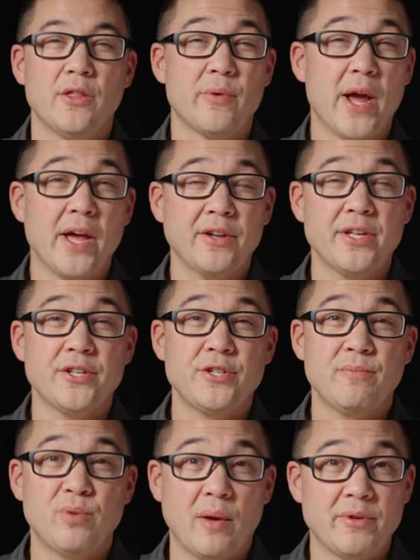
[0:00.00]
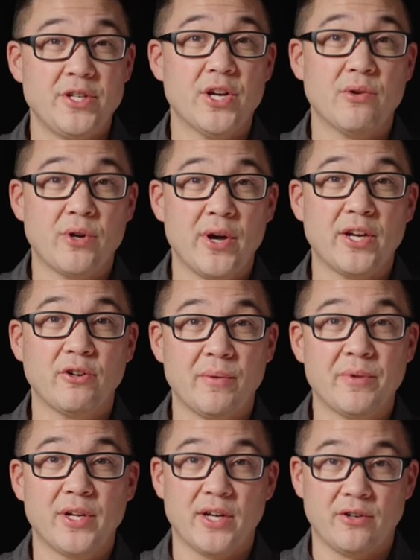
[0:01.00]
The reality is you probably don't know how to
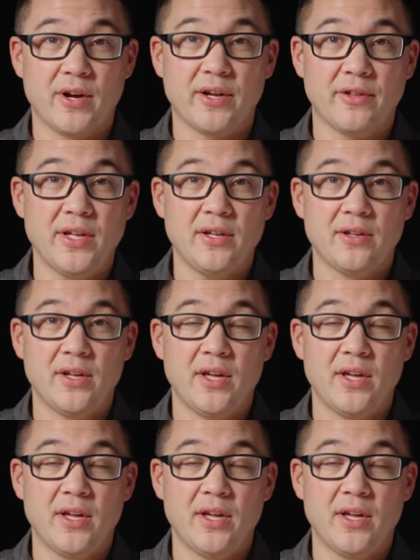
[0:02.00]
grip the gun correctly